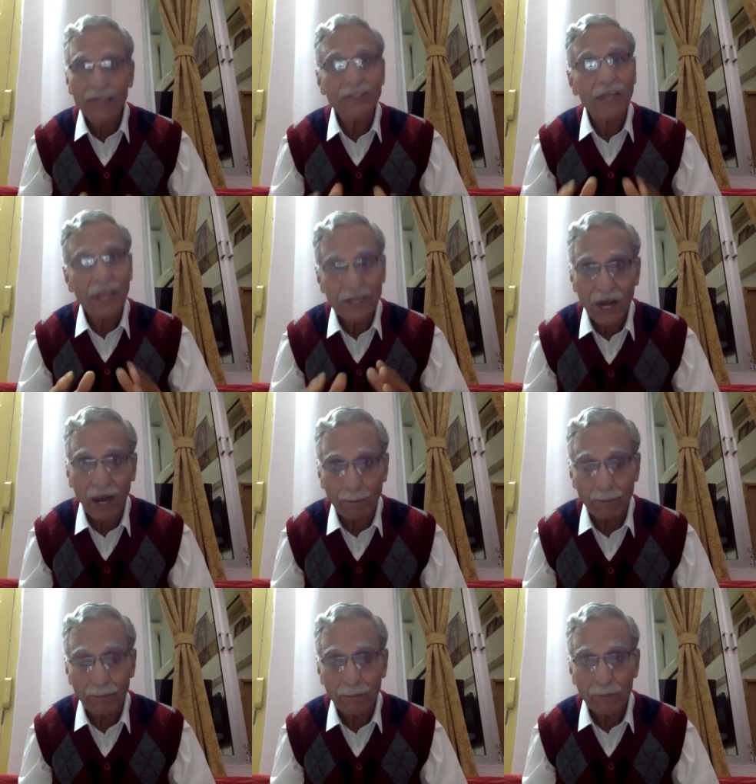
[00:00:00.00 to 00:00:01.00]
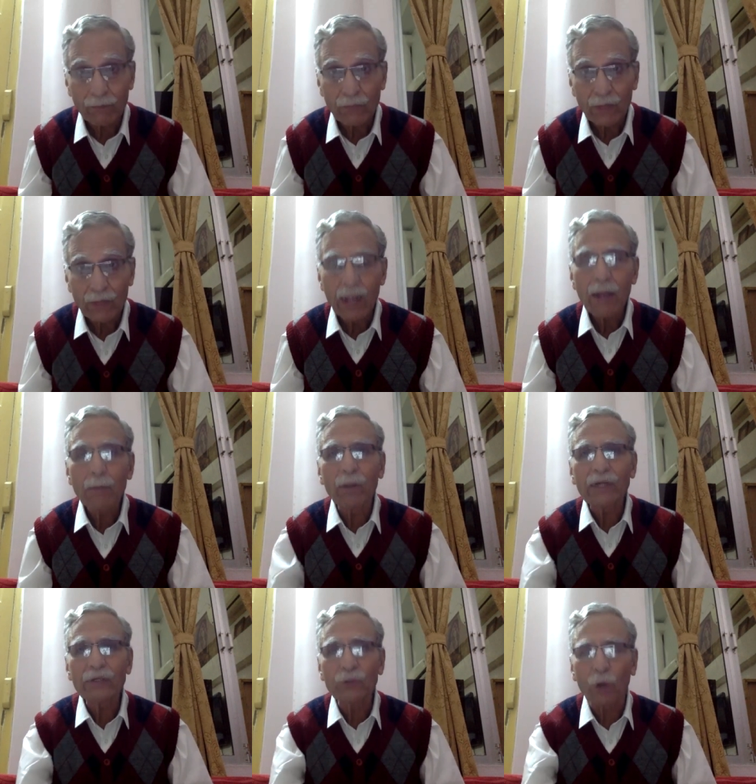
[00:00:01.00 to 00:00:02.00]
the hijab,
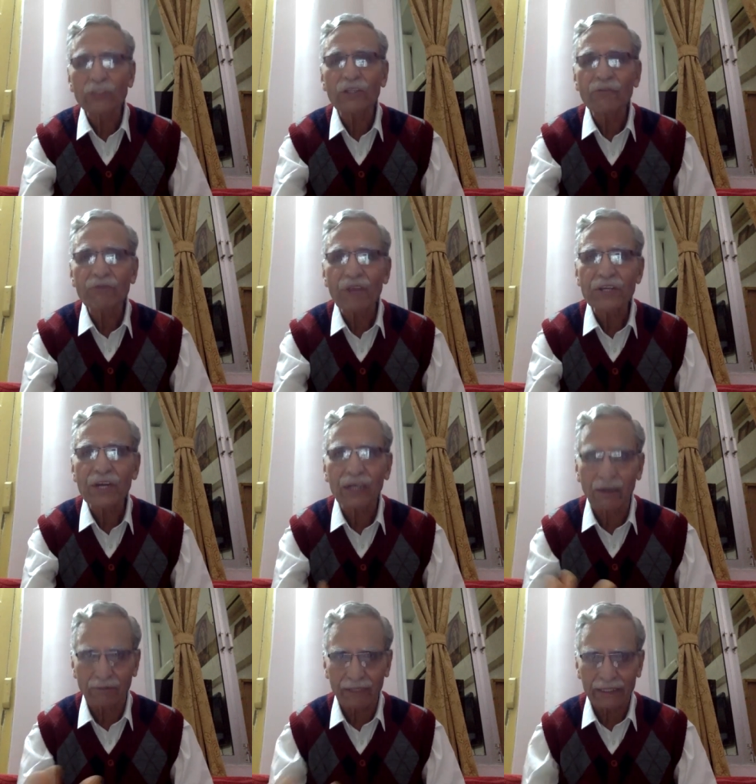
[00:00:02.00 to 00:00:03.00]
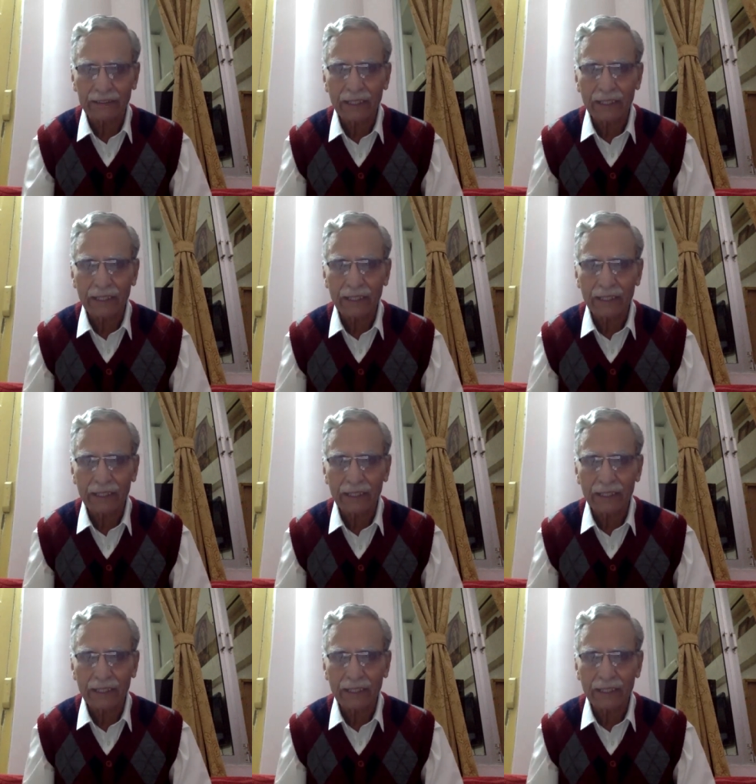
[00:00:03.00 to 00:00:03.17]
but not the facial covering.